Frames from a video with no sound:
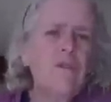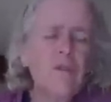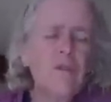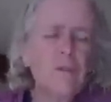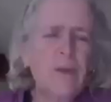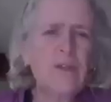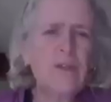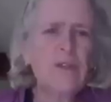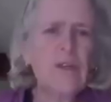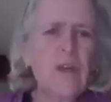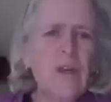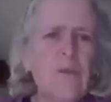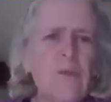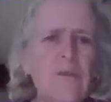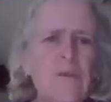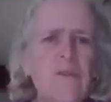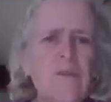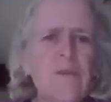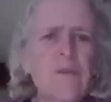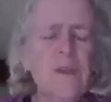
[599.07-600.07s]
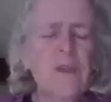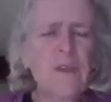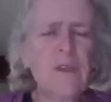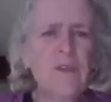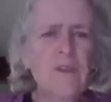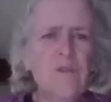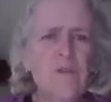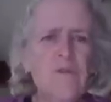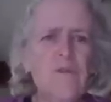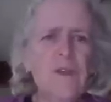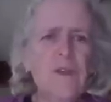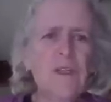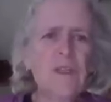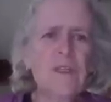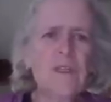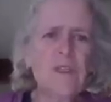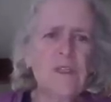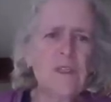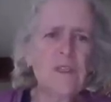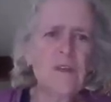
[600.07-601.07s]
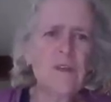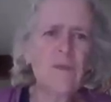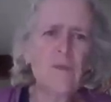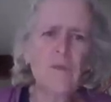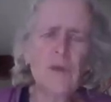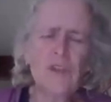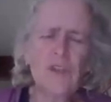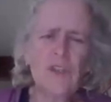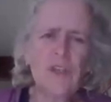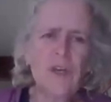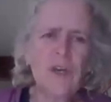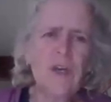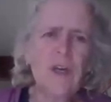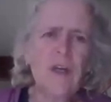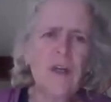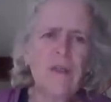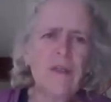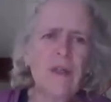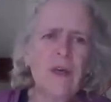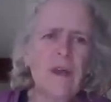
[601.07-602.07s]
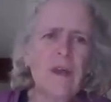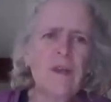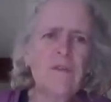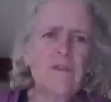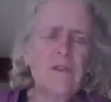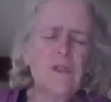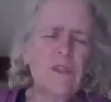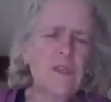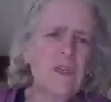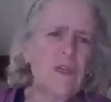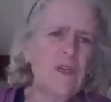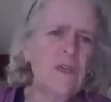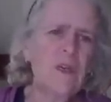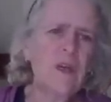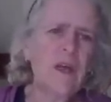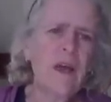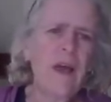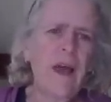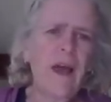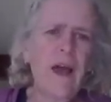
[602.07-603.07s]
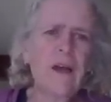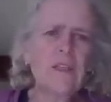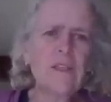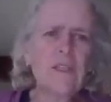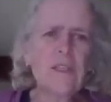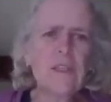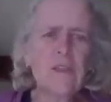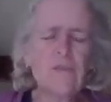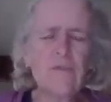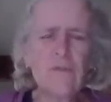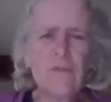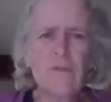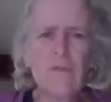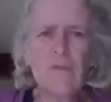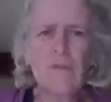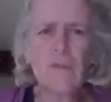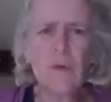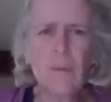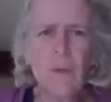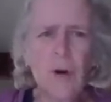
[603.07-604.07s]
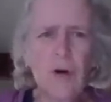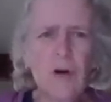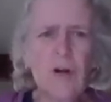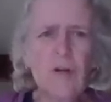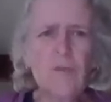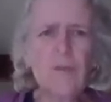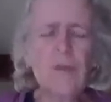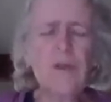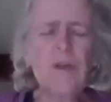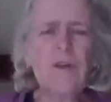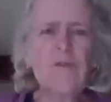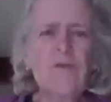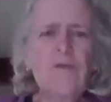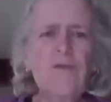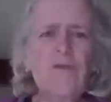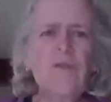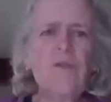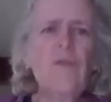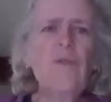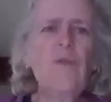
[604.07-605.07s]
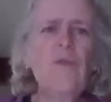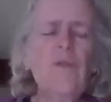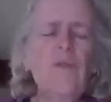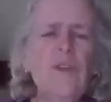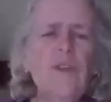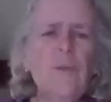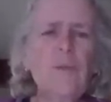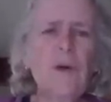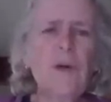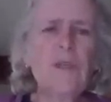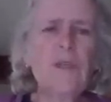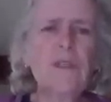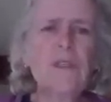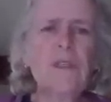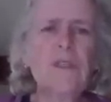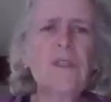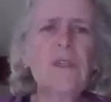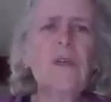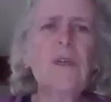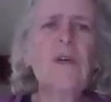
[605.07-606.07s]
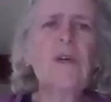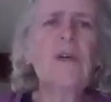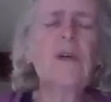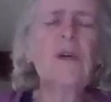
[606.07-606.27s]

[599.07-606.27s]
of that information comes from the Did You Feel It system, which that I've seen has remarkably few responses.